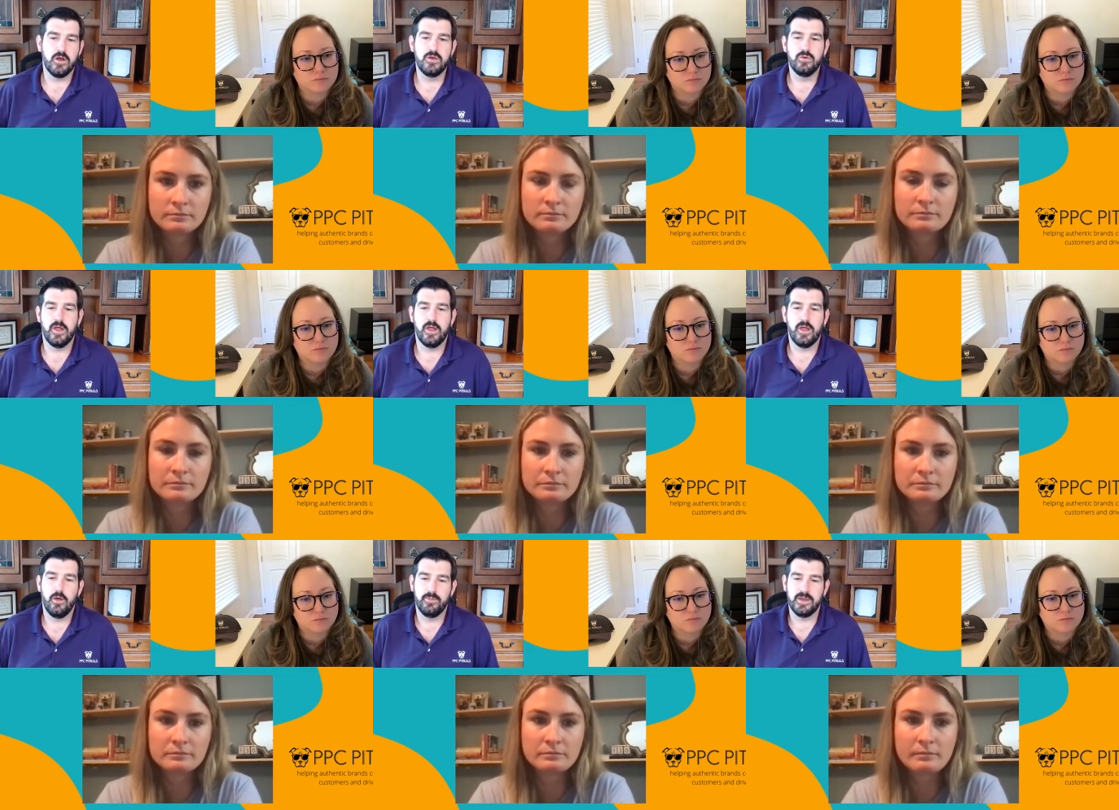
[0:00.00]
Speaker 1: Are you like
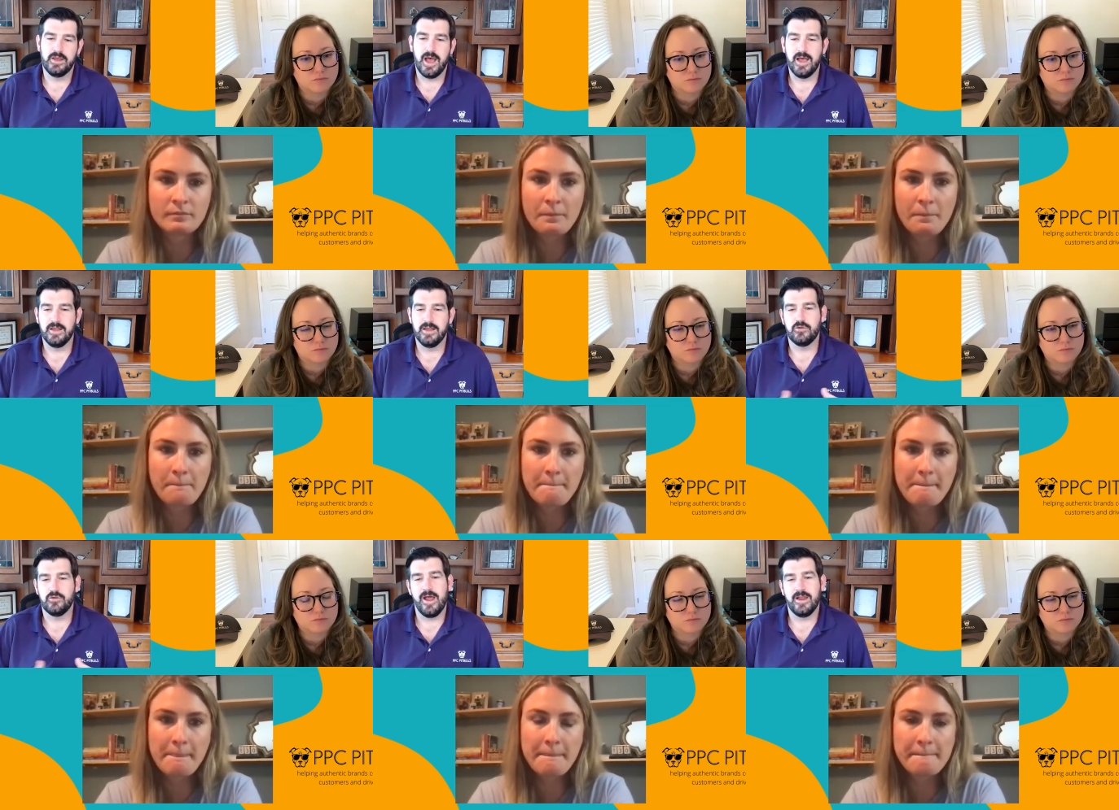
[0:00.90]
helping to guide
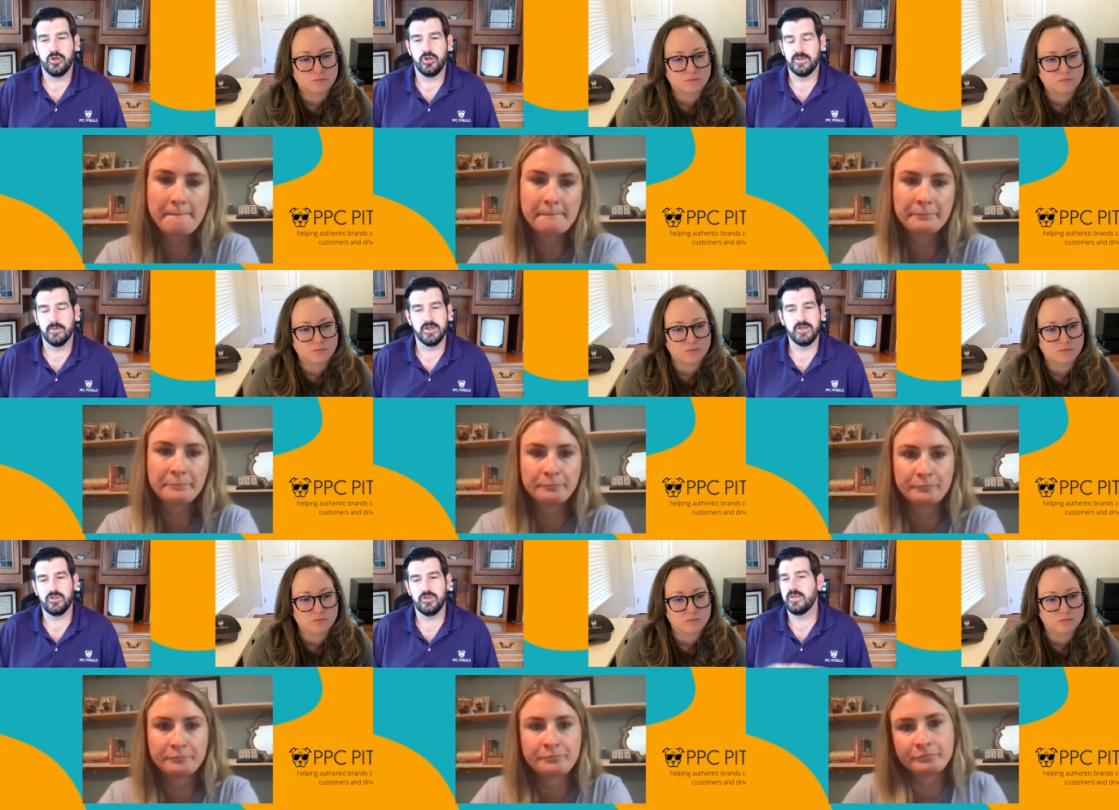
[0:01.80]
strategy? Like if
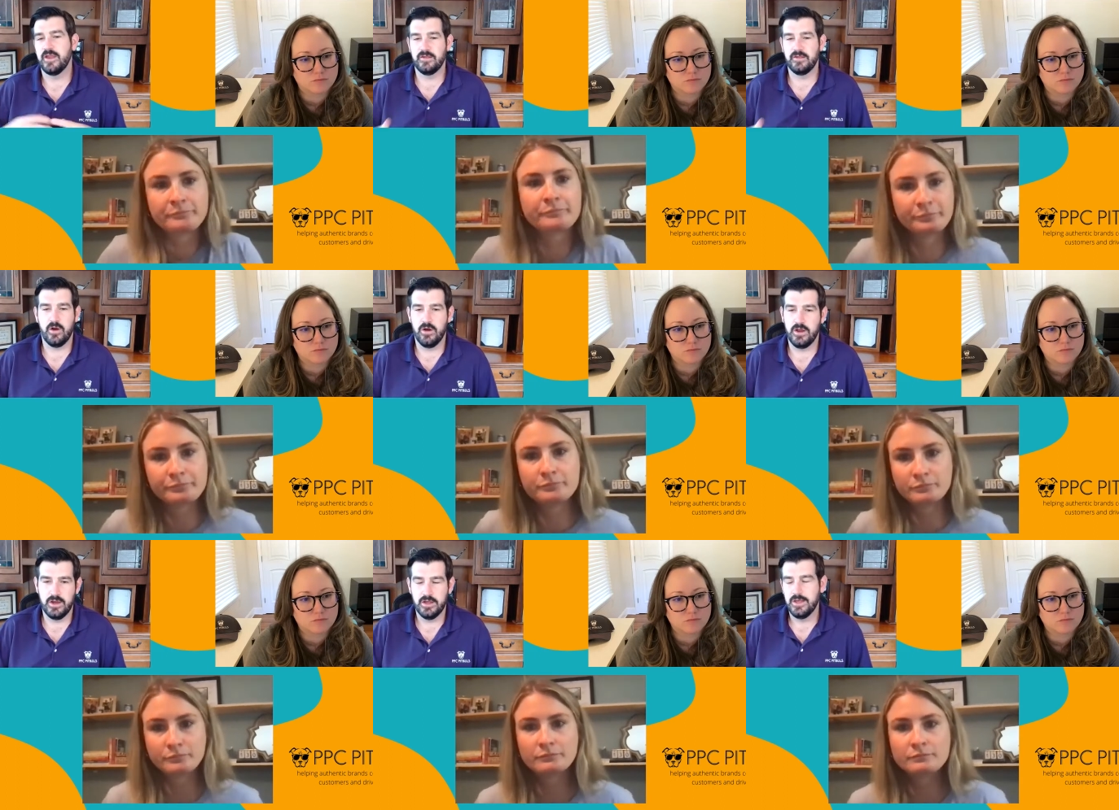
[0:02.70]
somebody's just getting
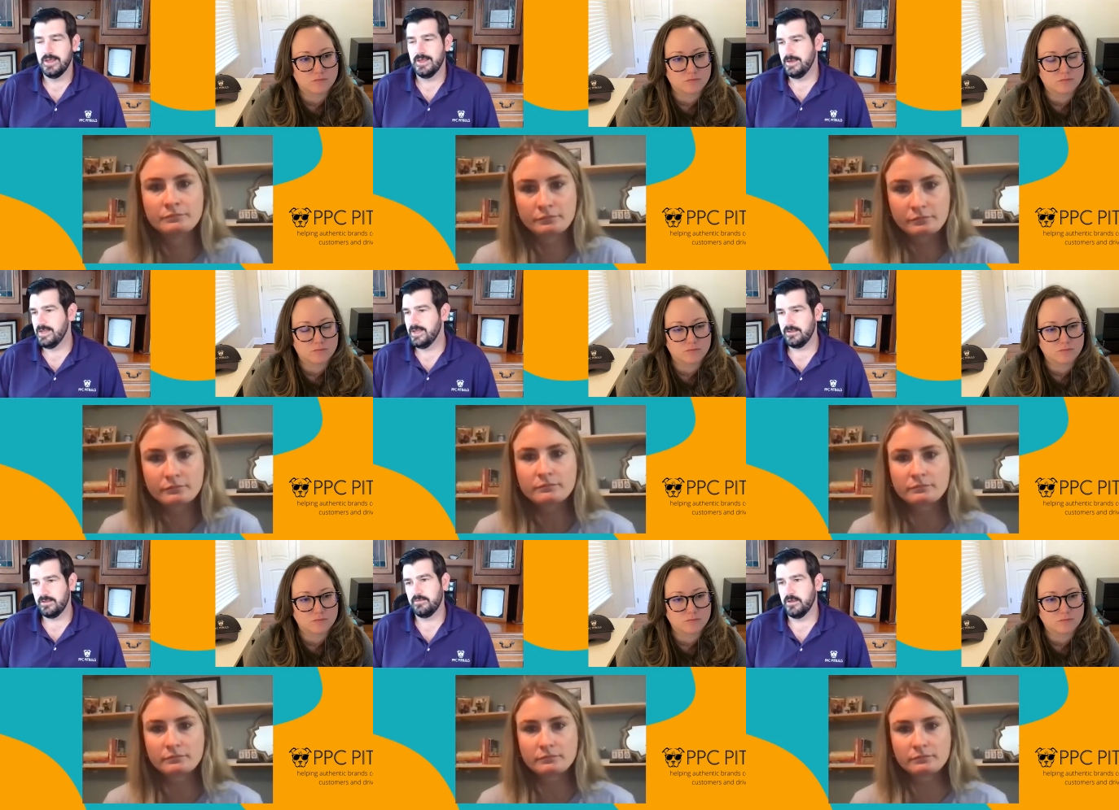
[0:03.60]
started,
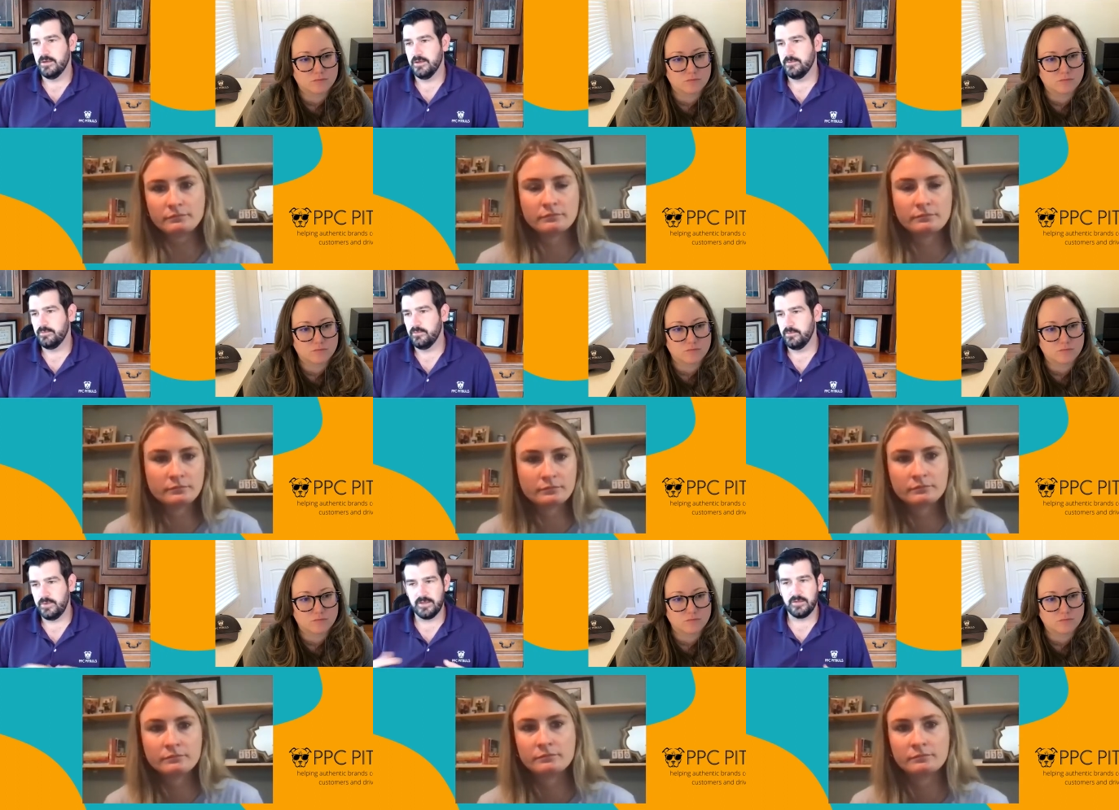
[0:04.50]
needs to
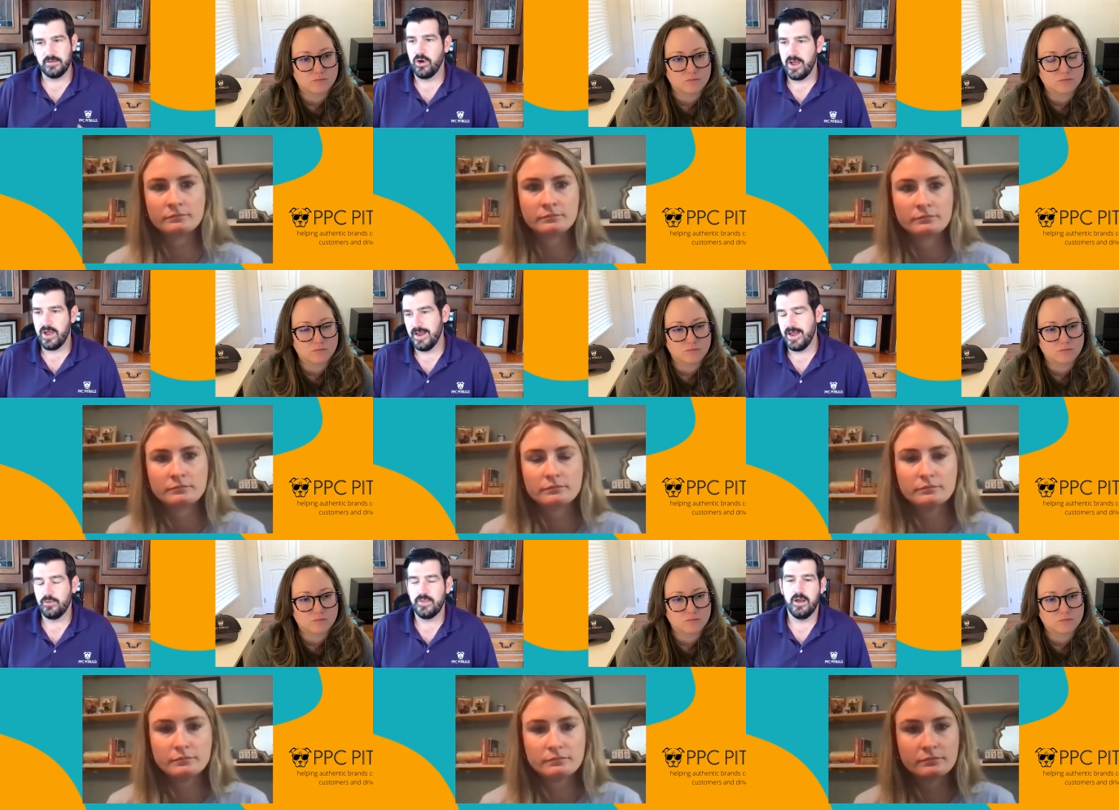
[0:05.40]
get some more content
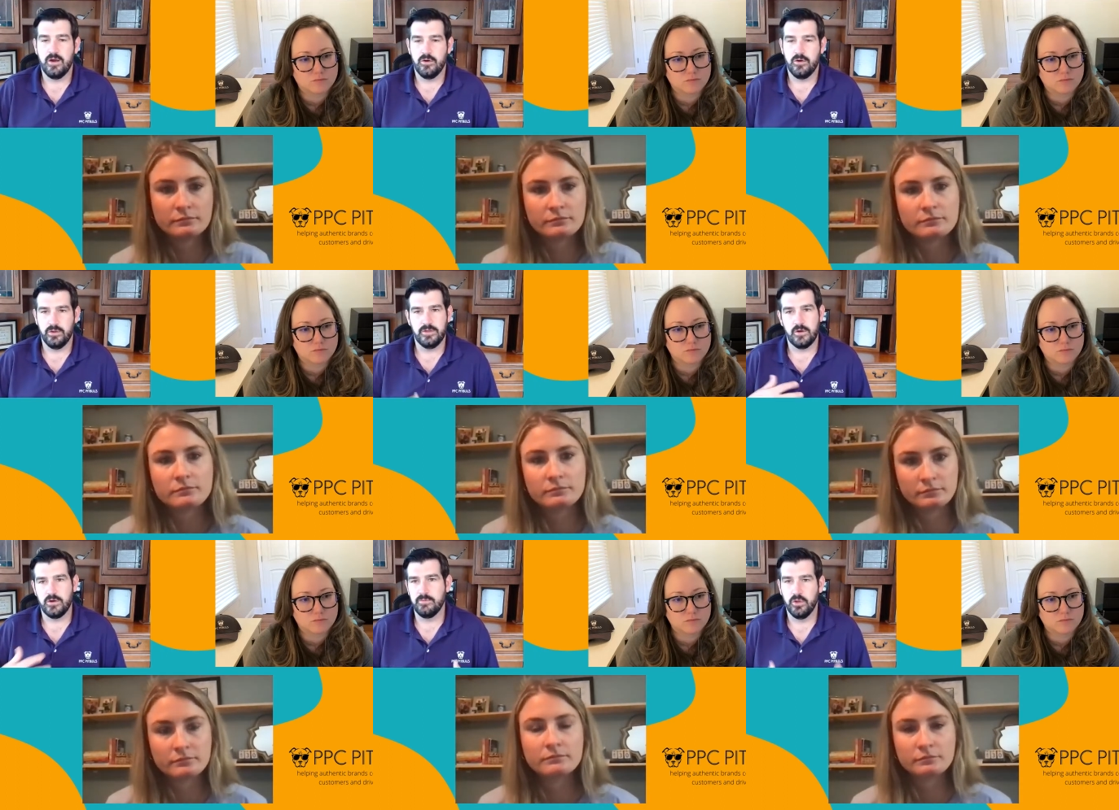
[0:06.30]
out there to really
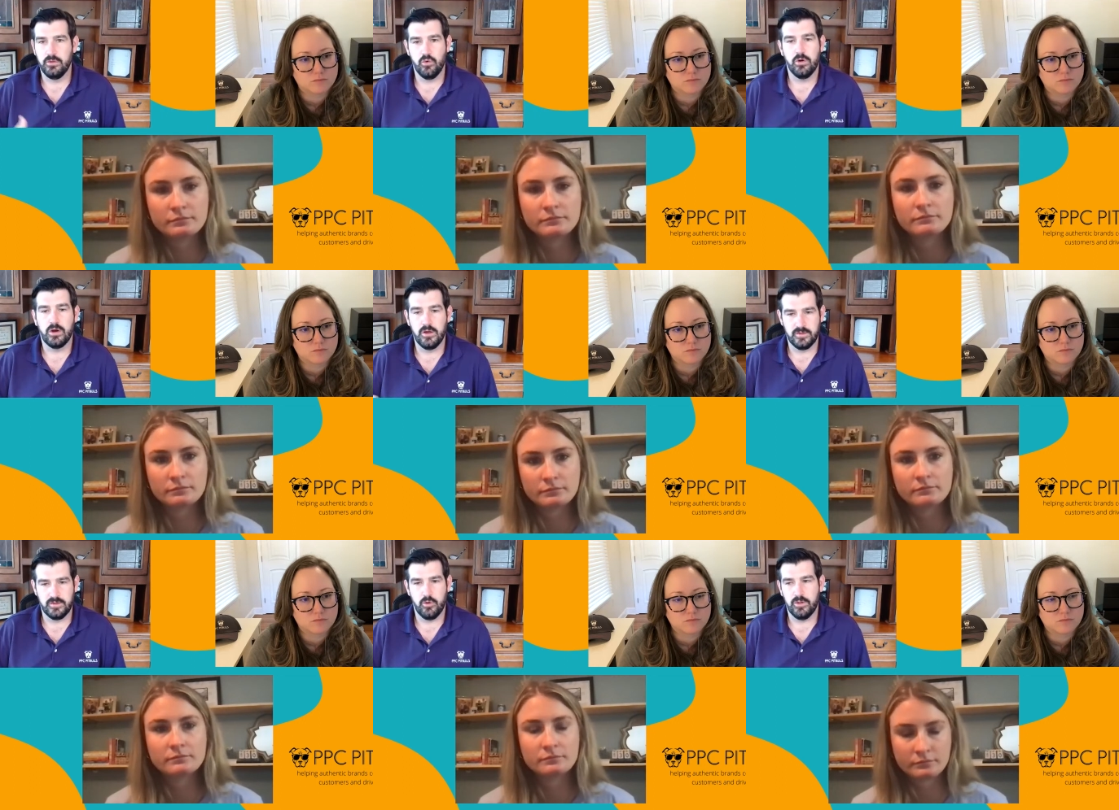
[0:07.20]
start to build more
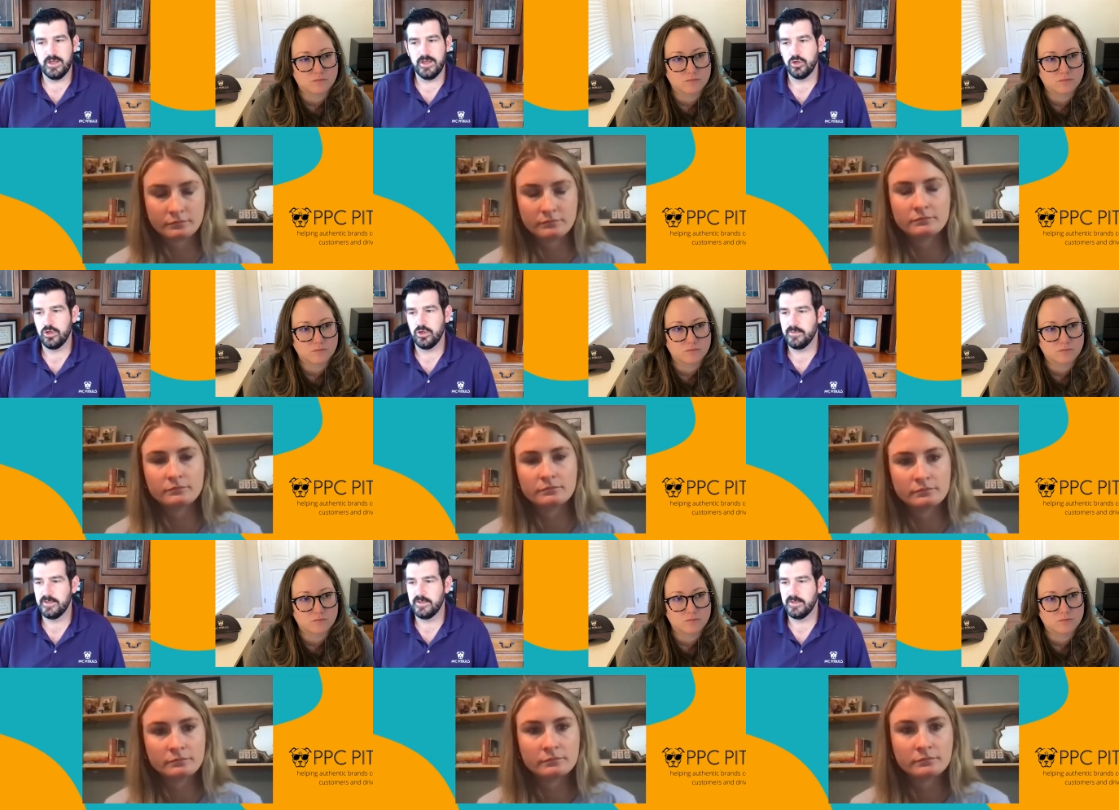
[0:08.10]
customer relationships.